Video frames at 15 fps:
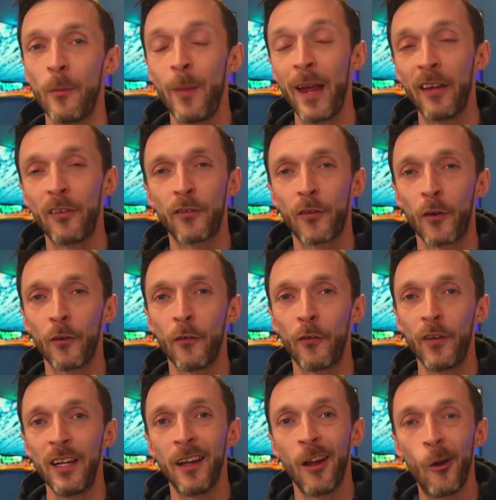the best front
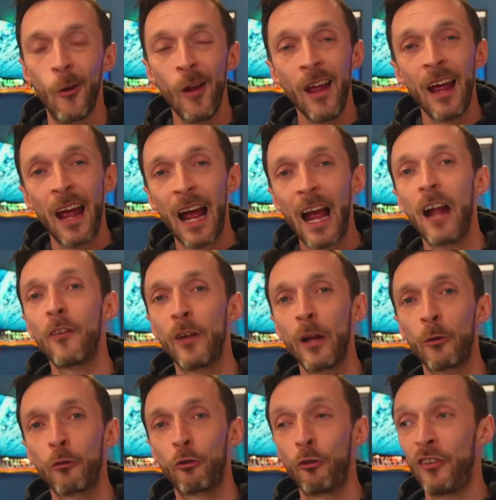three now at
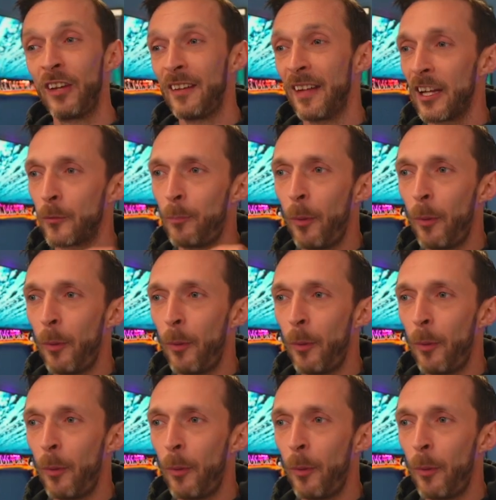Real Sociedad.